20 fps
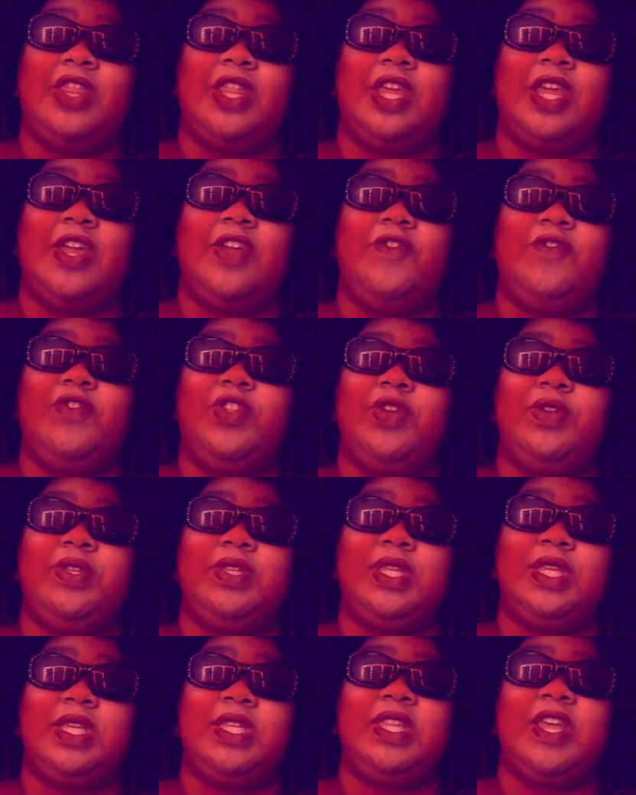the
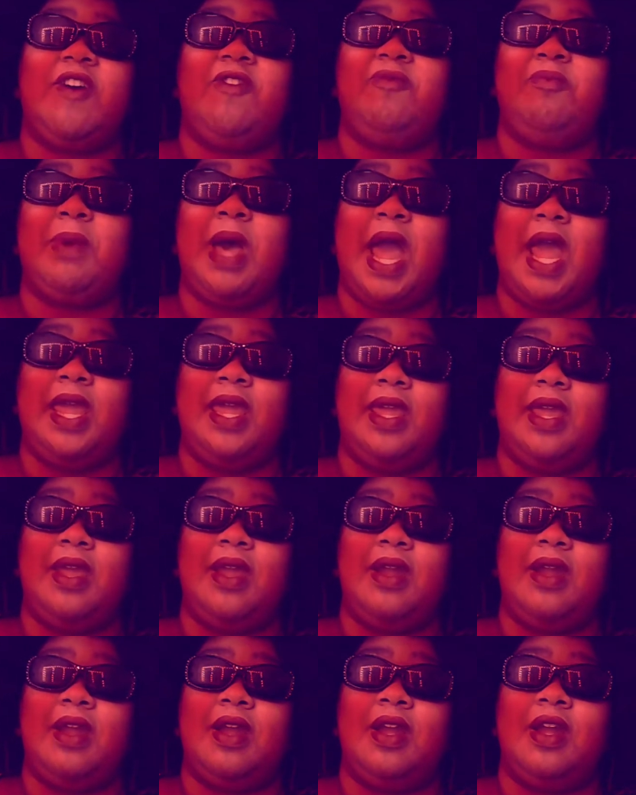influences of my
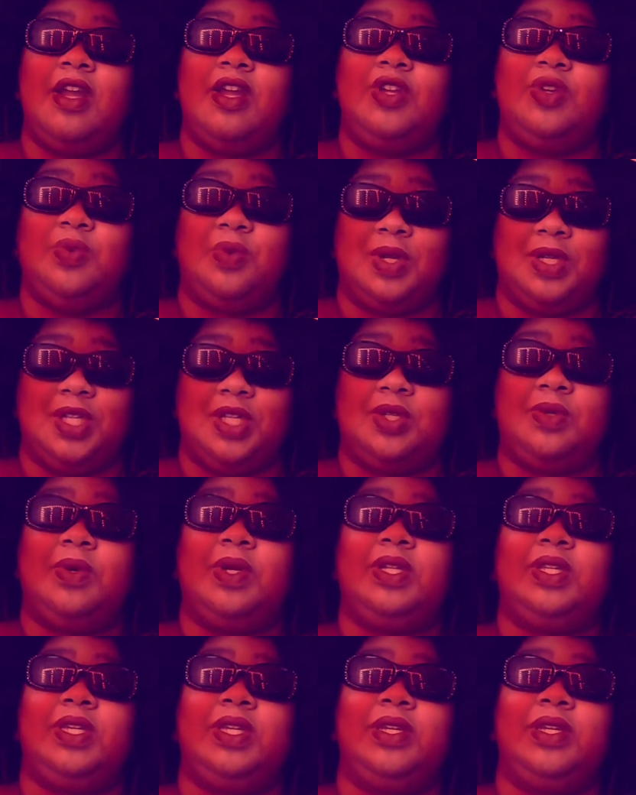year 2020.